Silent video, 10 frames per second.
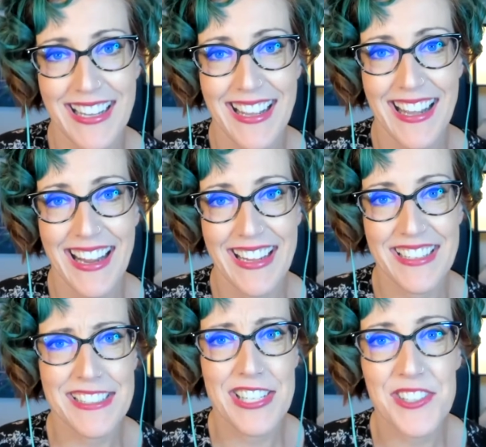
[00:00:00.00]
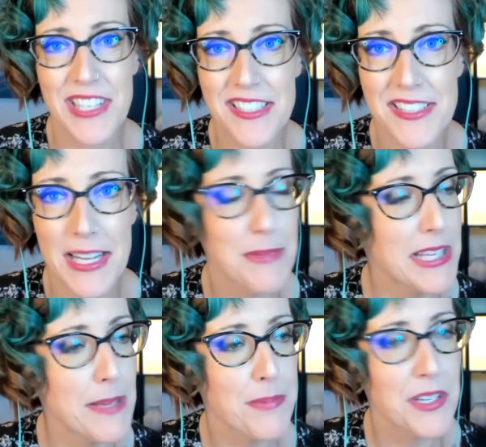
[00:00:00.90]
And until next time,
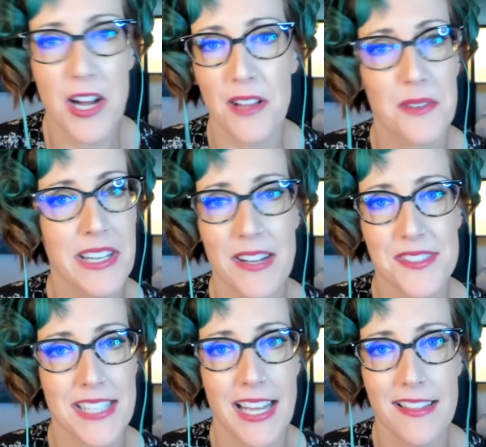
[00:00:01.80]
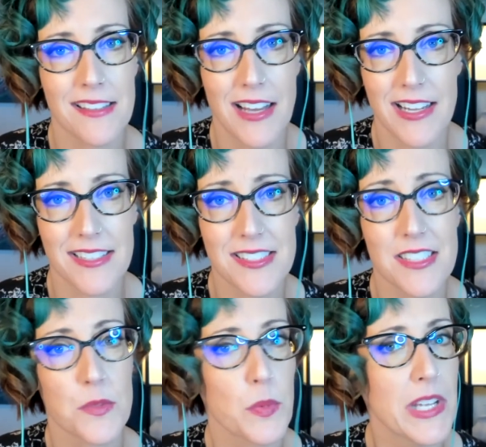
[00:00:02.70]
keep coloring outside the lines,
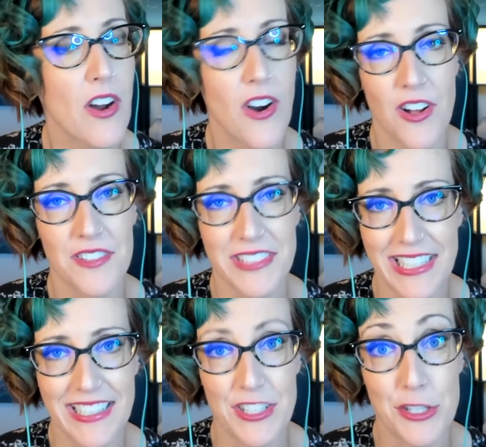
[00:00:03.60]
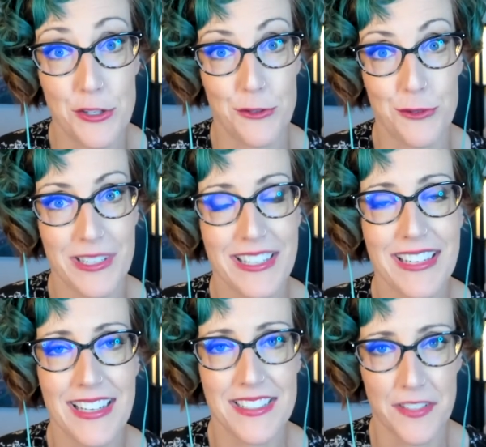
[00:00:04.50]
because we all need you
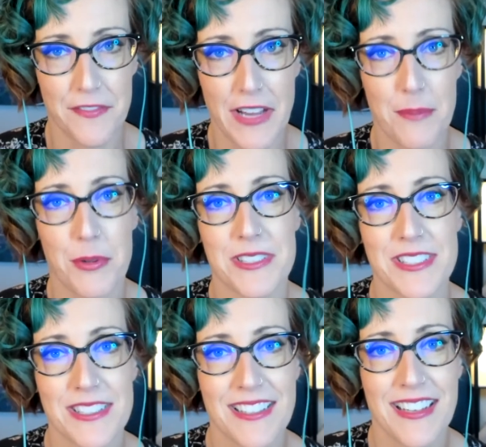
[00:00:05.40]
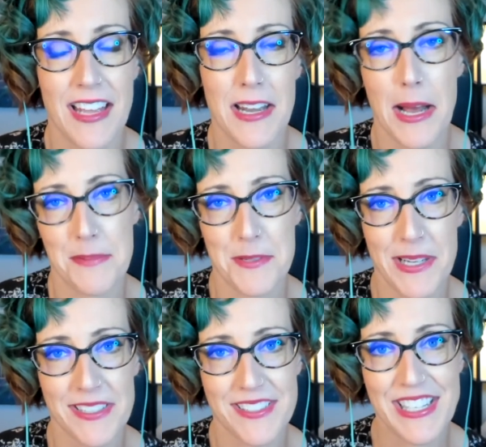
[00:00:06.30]
as a vibrant and
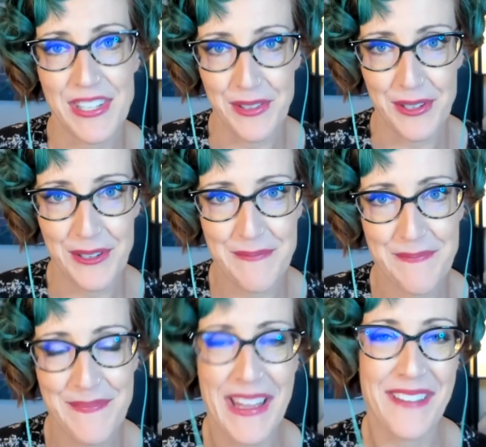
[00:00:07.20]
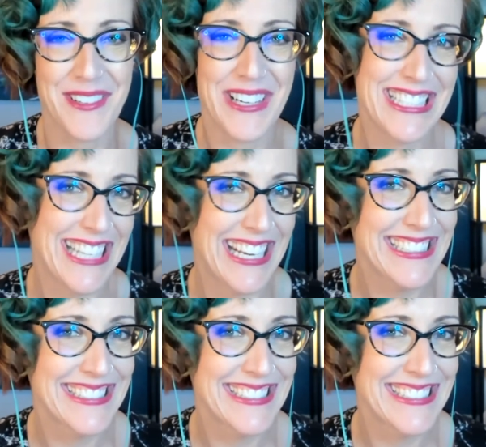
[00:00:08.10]
optimized healer. Have a great day.